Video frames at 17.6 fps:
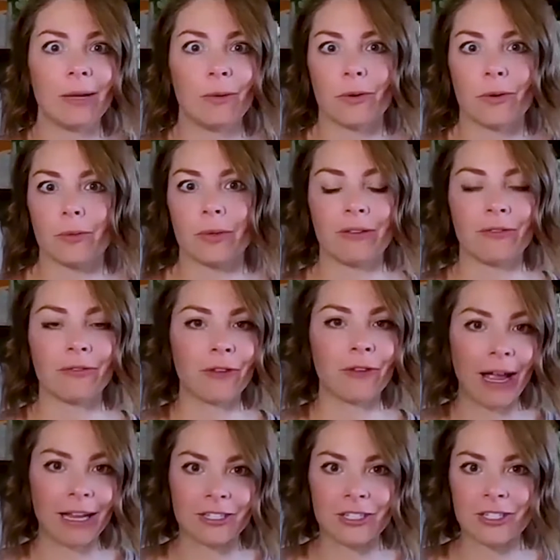We're
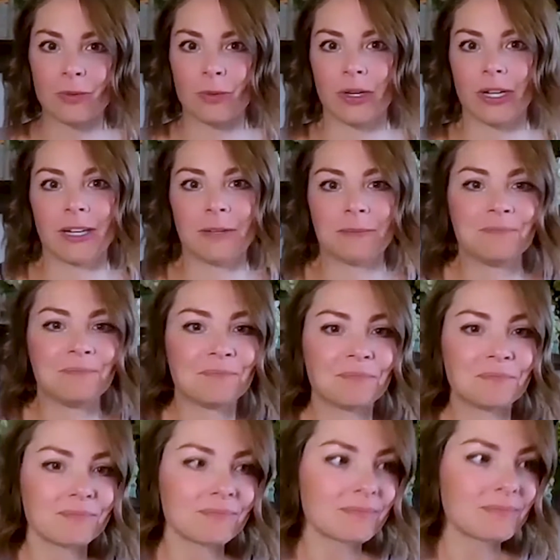refreshed. We're
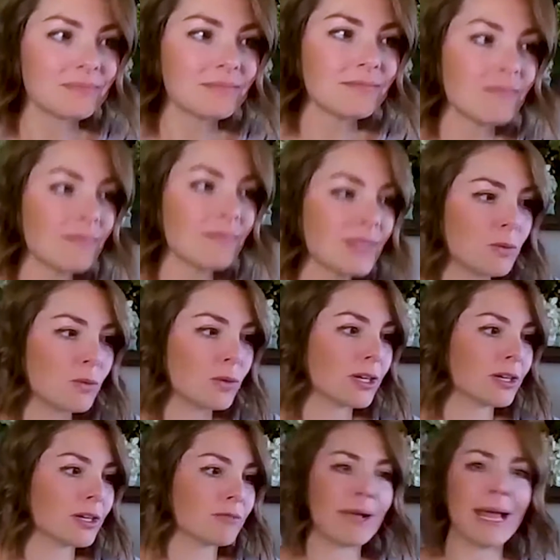
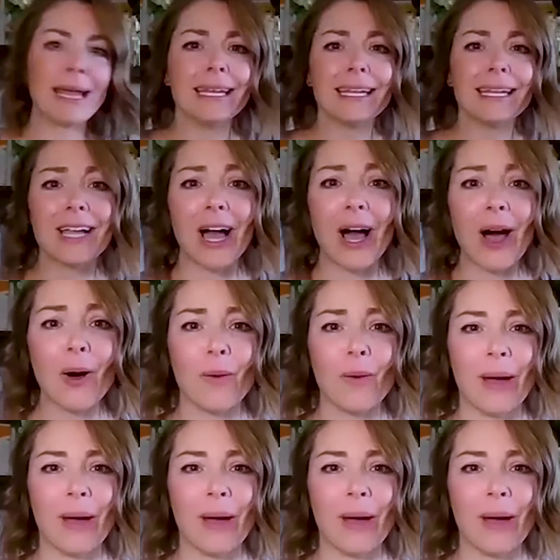ready to go.